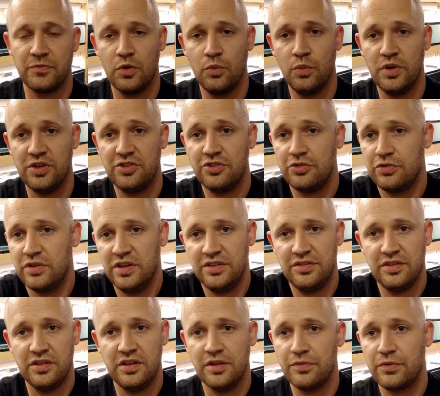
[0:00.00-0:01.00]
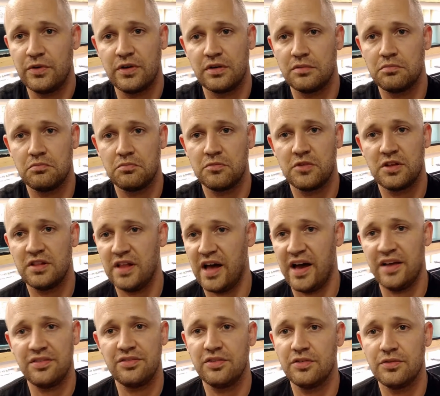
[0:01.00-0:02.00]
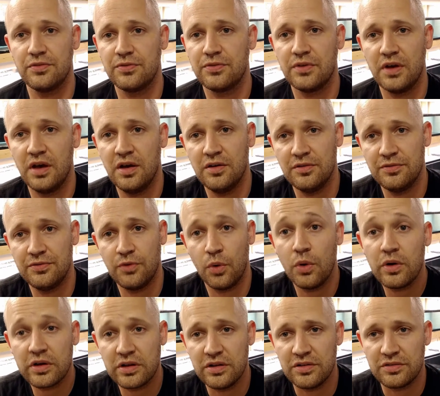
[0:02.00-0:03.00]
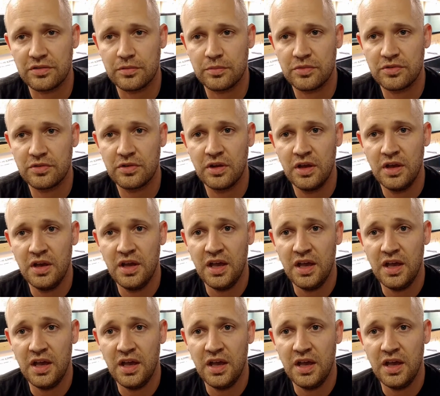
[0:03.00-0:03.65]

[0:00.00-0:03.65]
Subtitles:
which treats a different class of organisms.